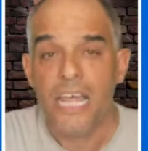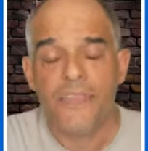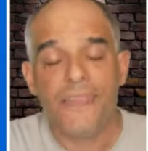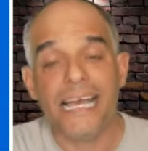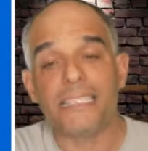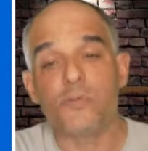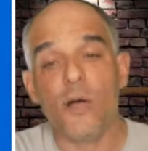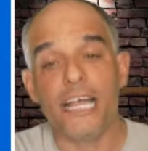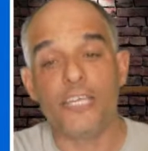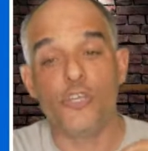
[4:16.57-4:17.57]
That's why
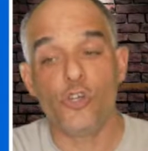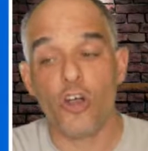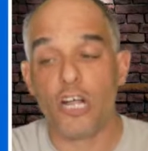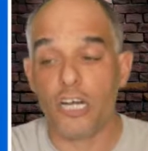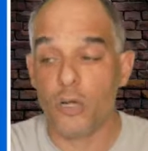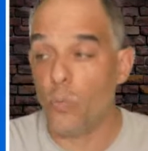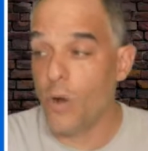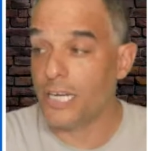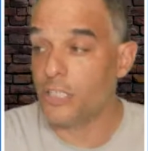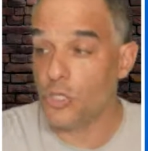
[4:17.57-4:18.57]
you're going to want
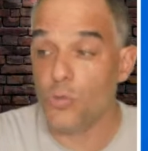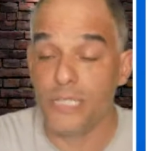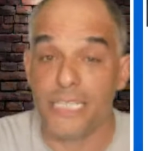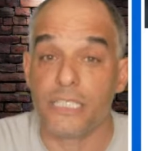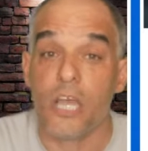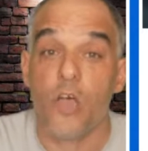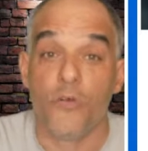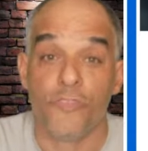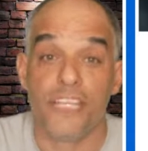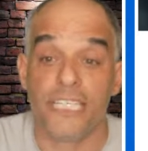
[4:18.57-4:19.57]
to do this
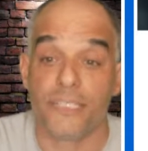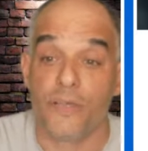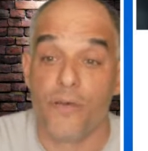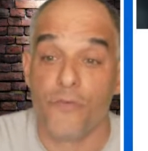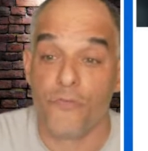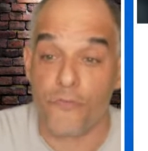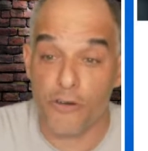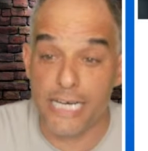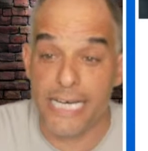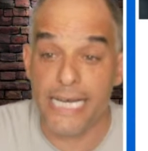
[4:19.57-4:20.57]

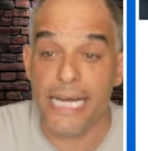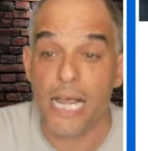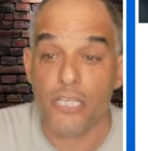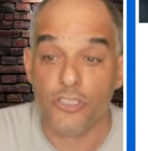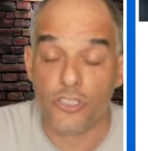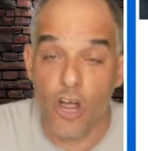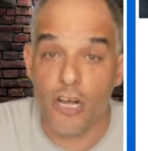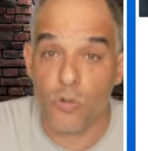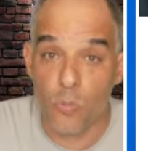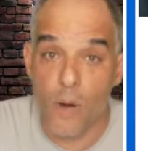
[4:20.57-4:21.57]
free dark
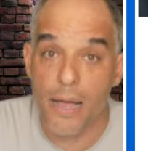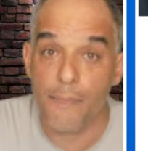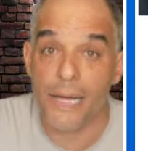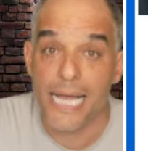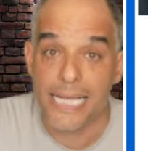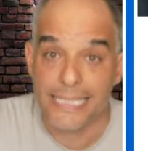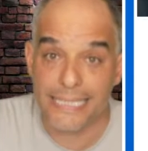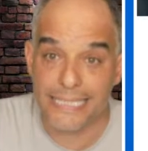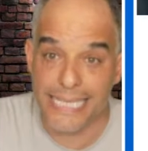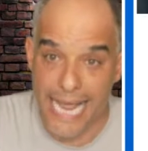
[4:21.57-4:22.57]
web
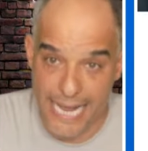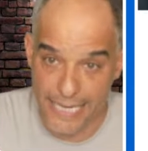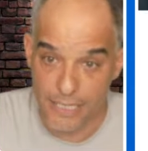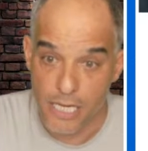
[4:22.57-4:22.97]
scan.